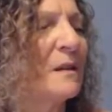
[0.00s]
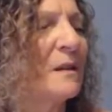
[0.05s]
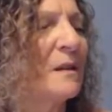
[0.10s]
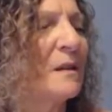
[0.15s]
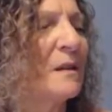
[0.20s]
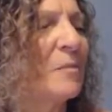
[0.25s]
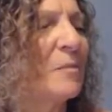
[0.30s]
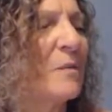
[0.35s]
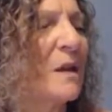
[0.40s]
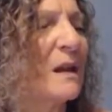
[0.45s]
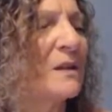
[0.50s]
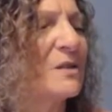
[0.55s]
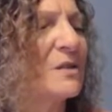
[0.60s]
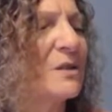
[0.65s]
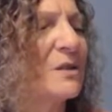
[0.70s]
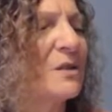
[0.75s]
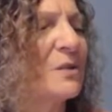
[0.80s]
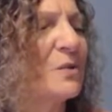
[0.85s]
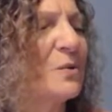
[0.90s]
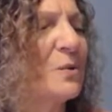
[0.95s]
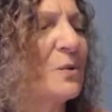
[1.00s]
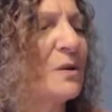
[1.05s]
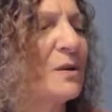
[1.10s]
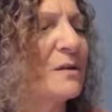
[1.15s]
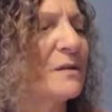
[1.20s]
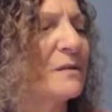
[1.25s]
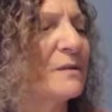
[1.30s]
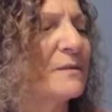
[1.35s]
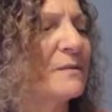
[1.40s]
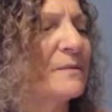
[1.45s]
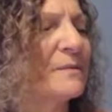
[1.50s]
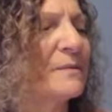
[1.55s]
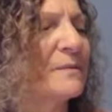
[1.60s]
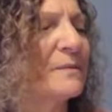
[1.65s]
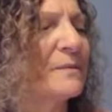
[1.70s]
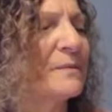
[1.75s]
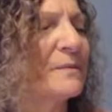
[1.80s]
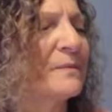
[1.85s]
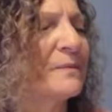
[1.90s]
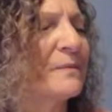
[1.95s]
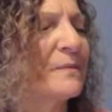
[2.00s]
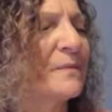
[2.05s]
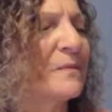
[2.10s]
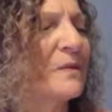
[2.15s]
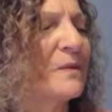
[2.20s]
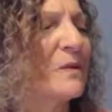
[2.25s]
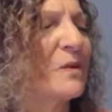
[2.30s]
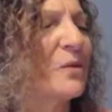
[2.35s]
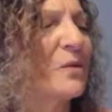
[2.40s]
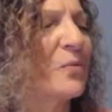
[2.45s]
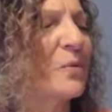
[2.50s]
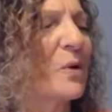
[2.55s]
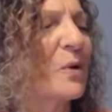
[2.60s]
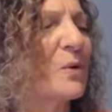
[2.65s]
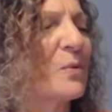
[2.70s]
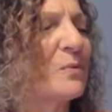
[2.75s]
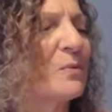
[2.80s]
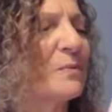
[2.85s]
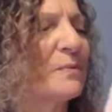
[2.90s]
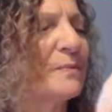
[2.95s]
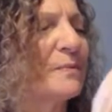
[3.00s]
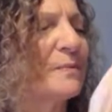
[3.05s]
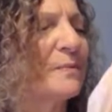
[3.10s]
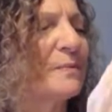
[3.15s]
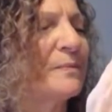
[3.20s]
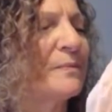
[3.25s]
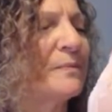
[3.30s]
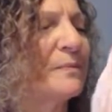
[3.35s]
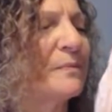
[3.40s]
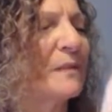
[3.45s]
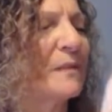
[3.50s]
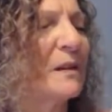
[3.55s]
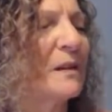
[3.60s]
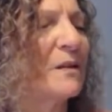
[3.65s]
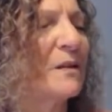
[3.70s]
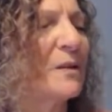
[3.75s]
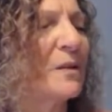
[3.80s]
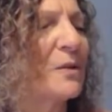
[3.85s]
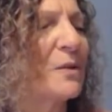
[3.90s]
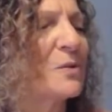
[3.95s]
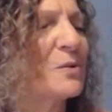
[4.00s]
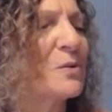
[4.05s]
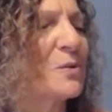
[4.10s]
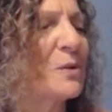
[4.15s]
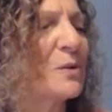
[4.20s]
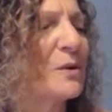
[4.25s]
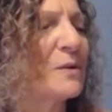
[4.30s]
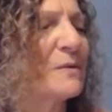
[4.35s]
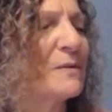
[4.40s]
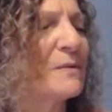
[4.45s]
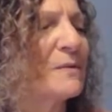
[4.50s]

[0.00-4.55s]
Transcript: Imagine a door. The throat, another door.